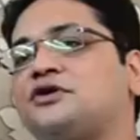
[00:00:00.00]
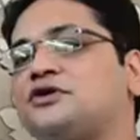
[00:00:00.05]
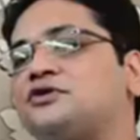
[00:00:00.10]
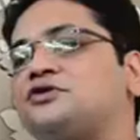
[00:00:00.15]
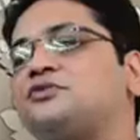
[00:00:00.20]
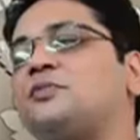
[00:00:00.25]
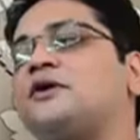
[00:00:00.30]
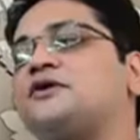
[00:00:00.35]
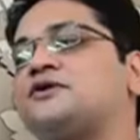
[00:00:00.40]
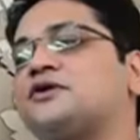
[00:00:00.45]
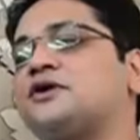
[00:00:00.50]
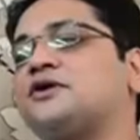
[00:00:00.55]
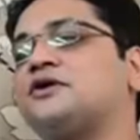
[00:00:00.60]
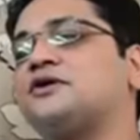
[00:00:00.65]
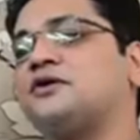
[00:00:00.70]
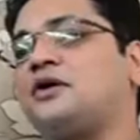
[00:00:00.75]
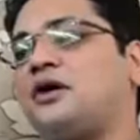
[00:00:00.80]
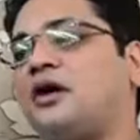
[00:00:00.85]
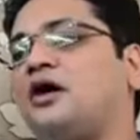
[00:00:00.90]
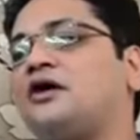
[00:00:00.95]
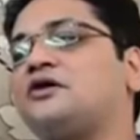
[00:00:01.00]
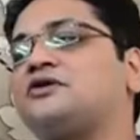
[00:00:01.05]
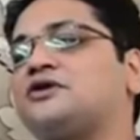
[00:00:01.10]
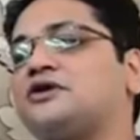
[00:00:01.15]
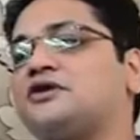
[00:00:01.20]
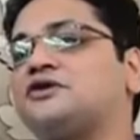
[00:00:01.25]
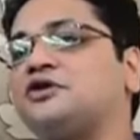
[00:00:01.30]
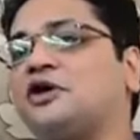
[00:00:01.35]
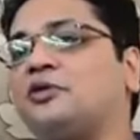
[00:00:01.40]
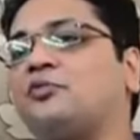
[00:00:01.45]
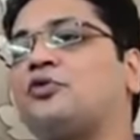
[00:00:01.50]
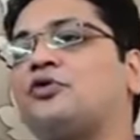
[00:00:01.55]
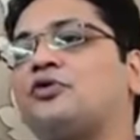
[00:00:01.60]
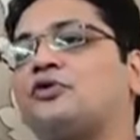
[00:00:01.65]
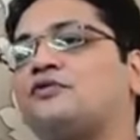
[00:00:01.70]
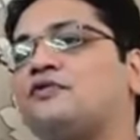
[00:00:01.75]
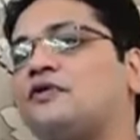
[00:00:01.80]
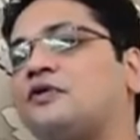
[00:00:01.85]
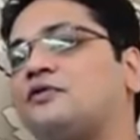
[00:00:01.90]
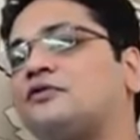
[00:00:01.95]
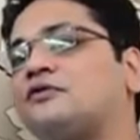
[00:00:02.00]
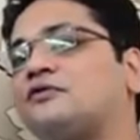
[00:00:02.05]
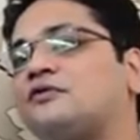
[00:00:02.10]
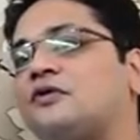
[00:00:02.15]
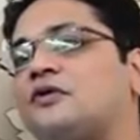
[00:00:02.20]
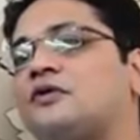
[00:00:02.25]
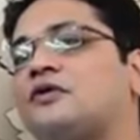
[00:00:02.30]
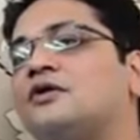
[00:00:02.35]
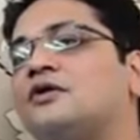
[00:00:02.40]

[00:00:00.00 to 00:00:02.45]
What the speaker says: especially our city Jaipur is famous for.